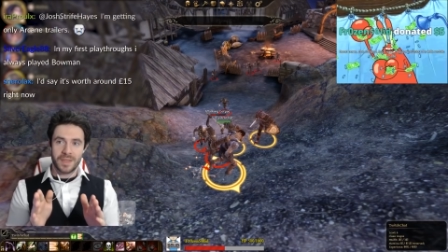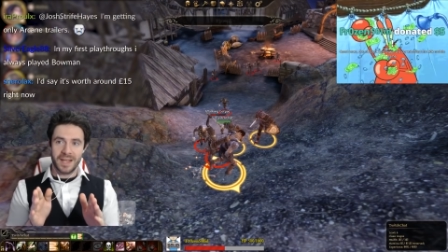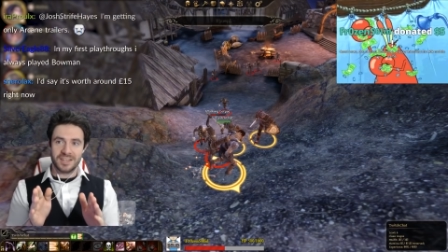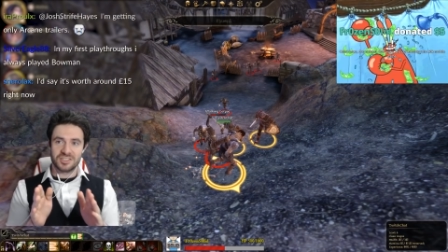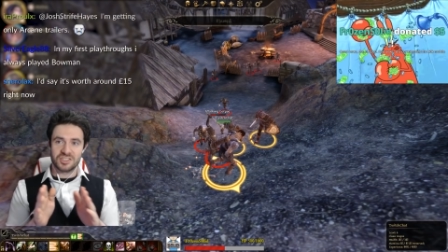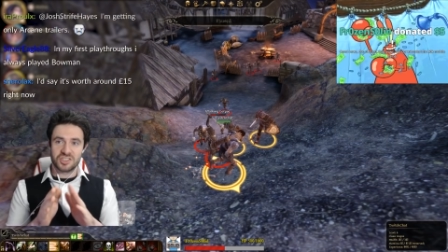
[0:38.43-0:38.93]

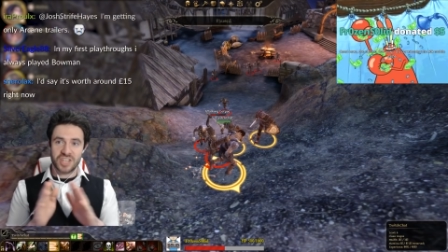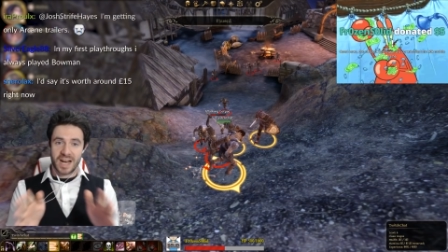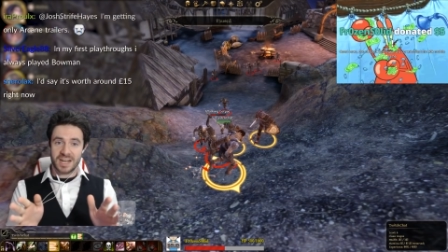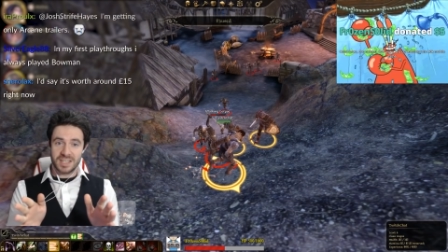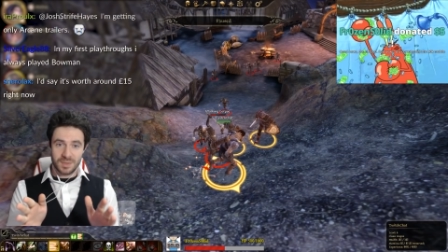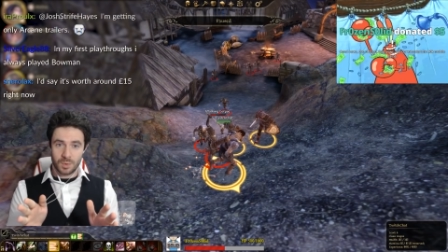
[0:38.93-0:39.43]

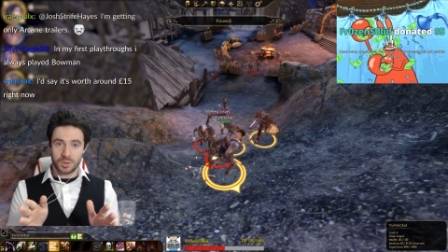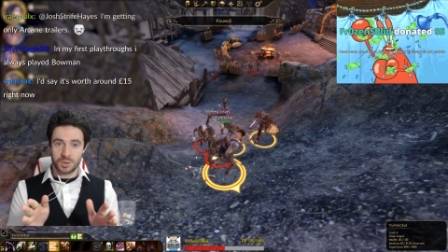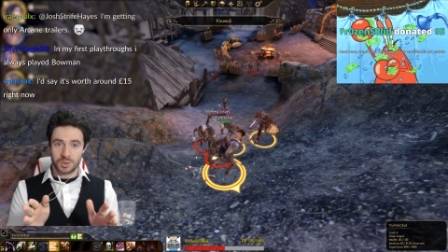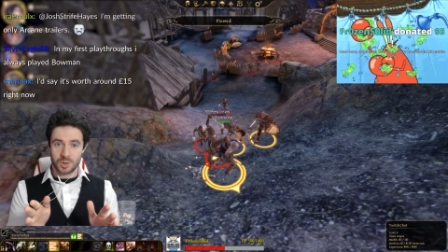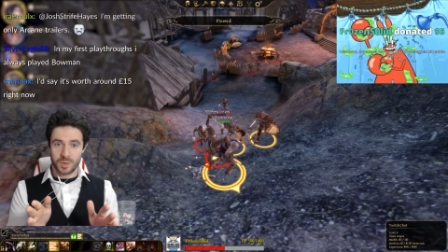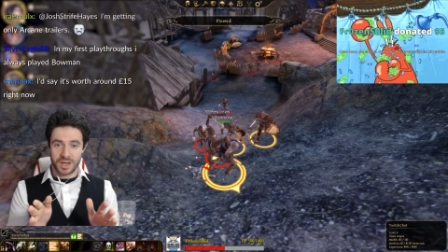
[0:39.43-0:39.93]
exactly what you're
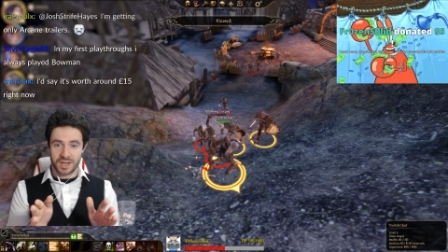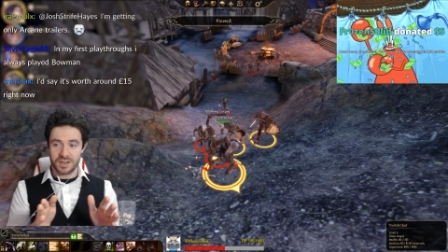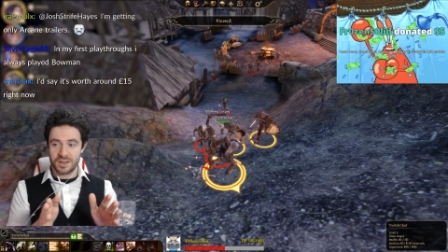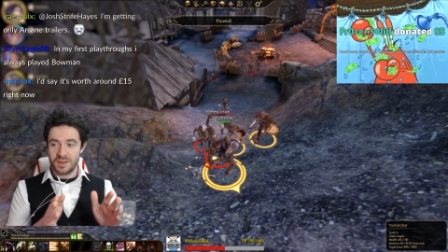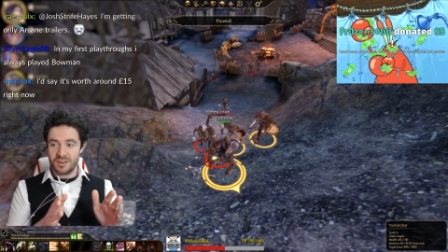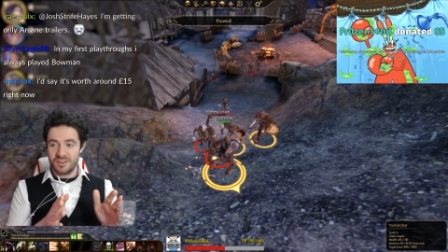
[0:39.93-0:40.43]
doing
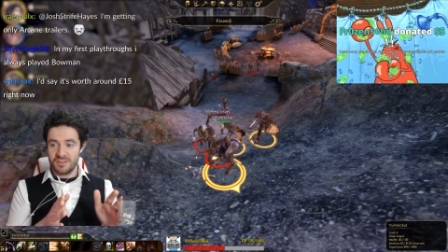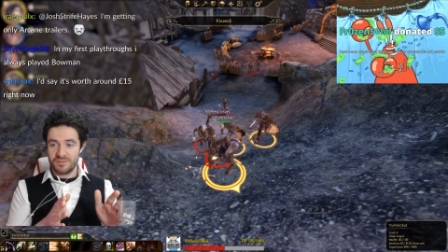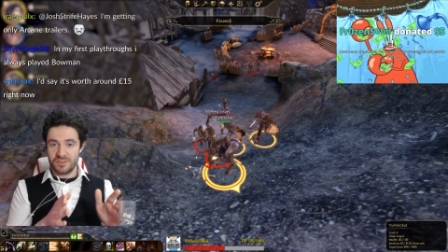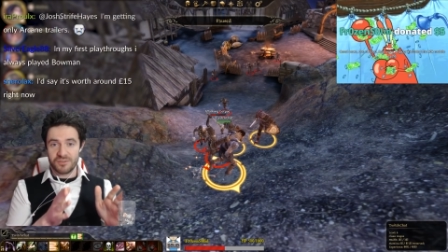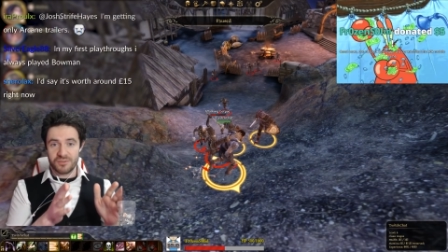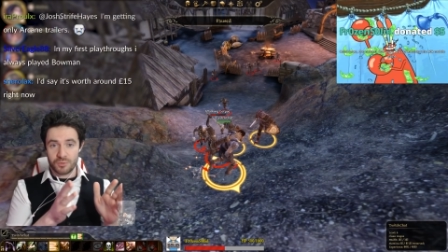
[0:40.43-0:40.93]

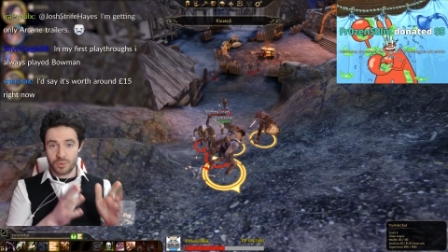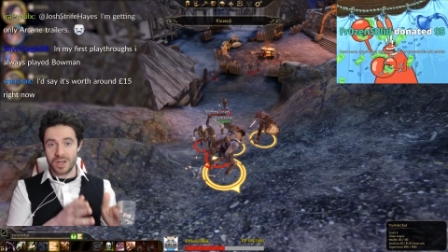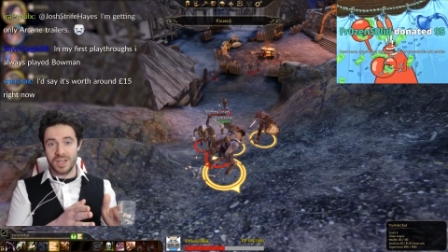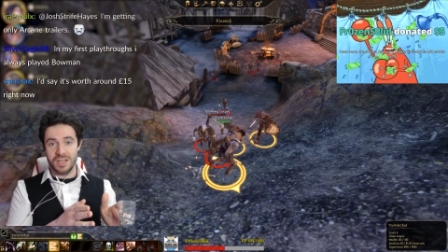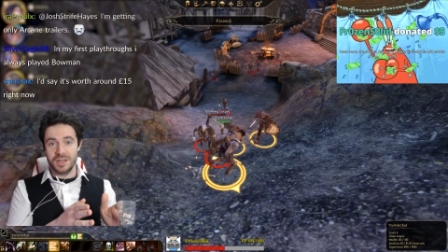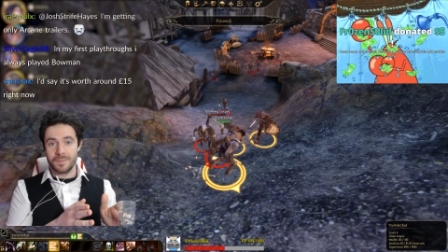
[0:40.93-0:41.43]
for
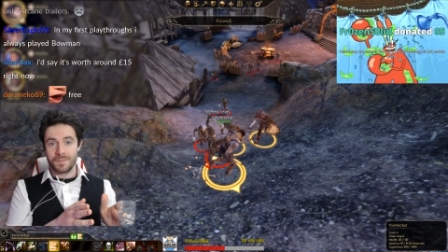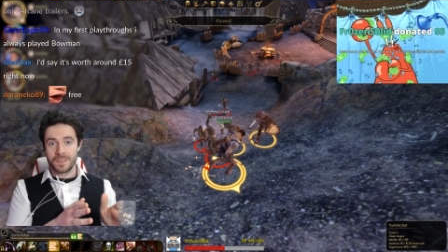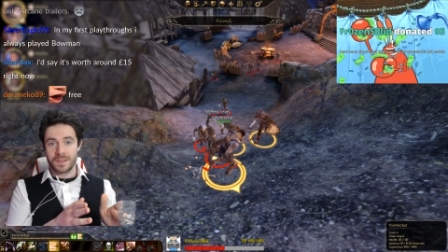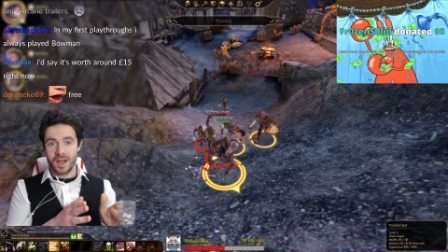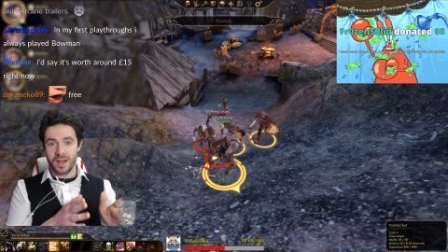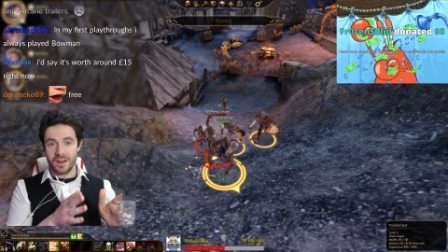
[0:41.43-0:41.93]
free,
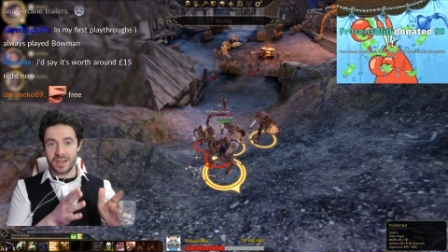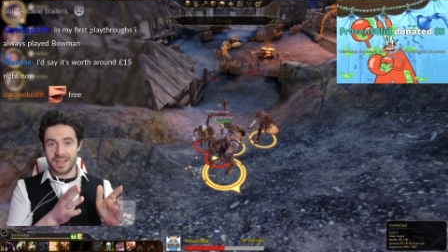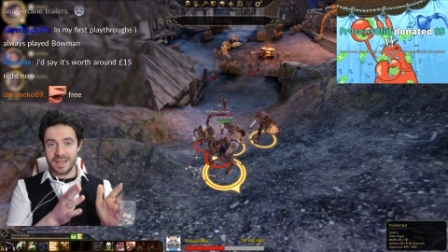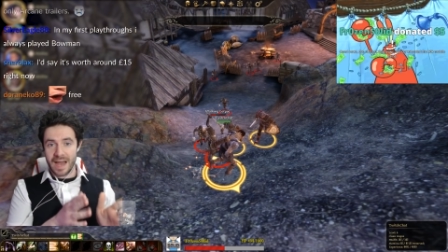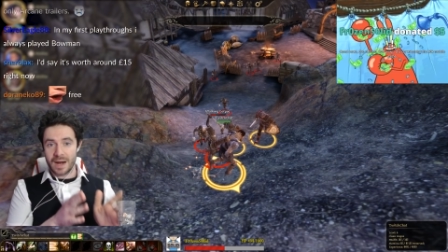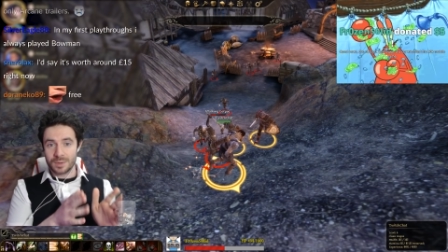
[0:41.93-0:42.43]
and I
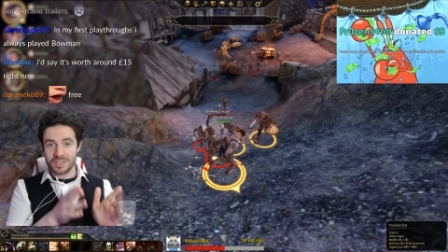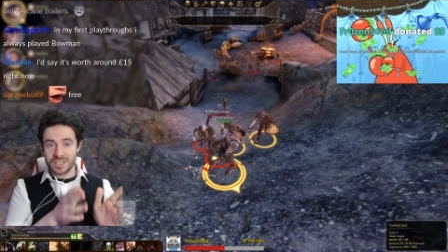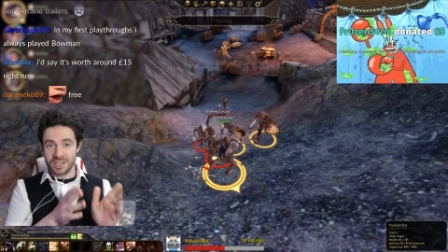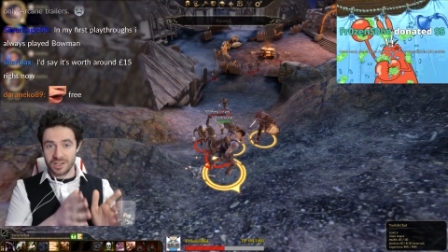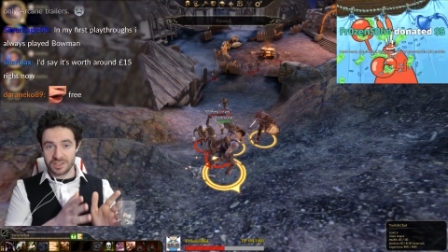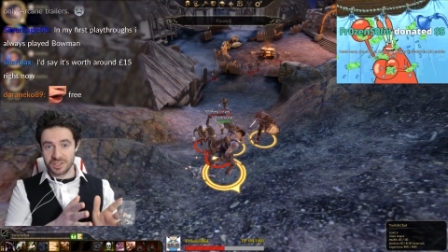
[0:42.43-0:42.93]

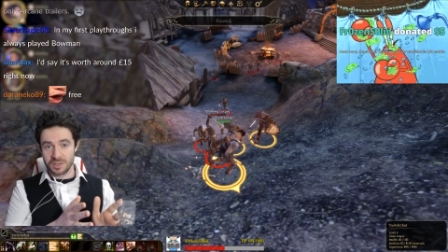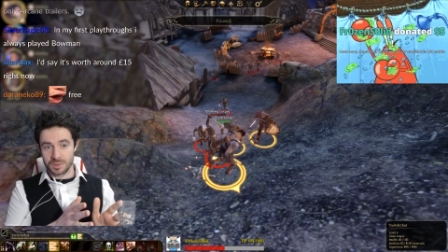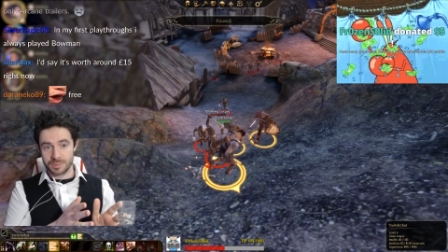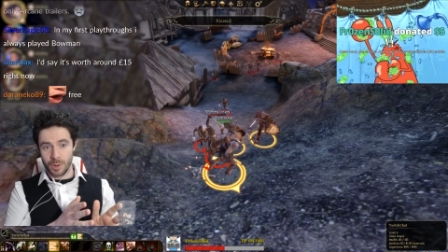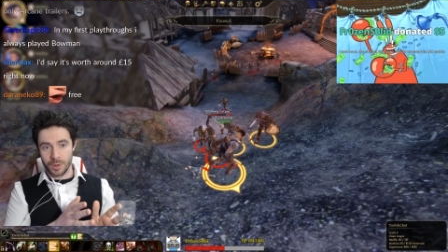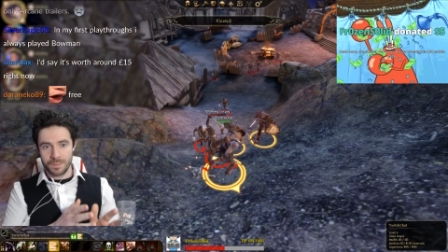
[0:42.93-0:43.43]
guarantee I'll still
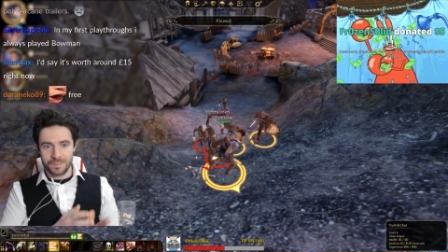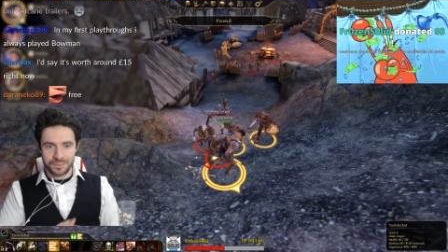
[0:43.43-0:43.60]
respond.